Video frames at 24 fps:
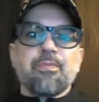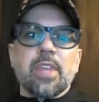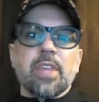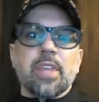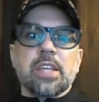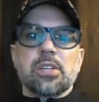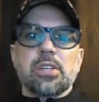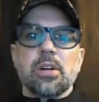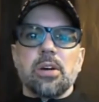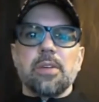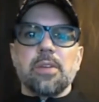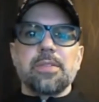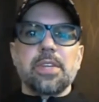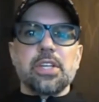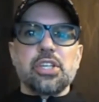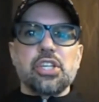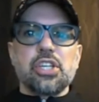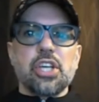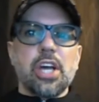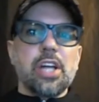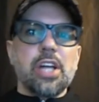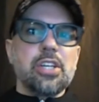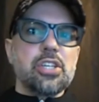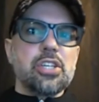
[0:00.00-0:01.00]
So if the
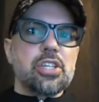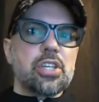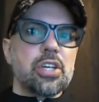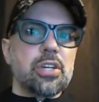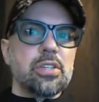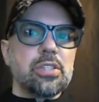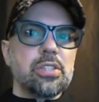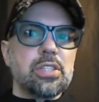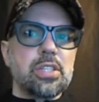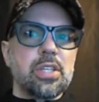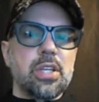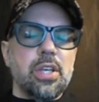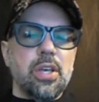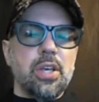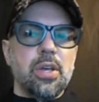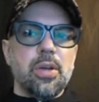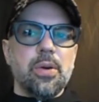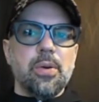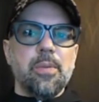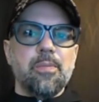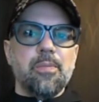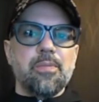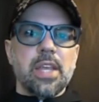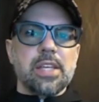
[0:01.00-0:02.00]
judge turns to
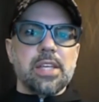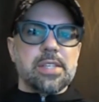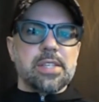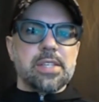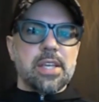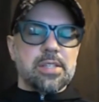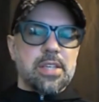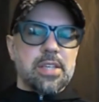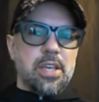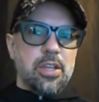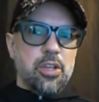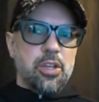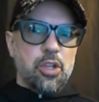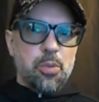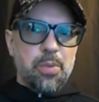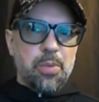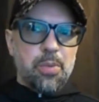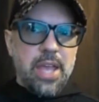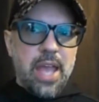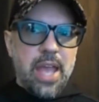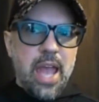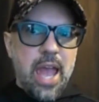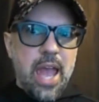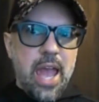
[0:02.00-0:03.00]
you and says, can you
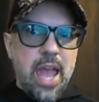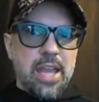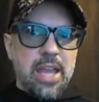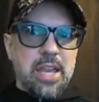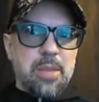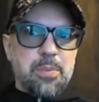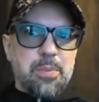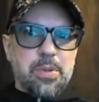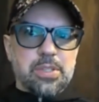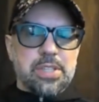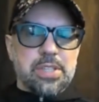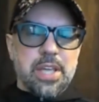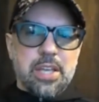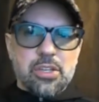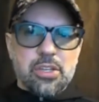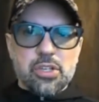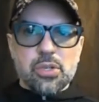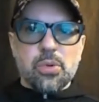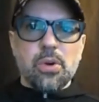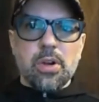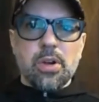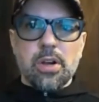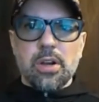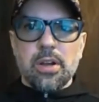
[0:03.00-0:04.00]
be 80%
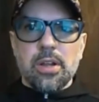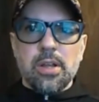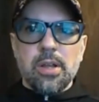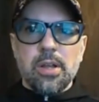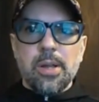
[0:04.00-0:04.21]
sure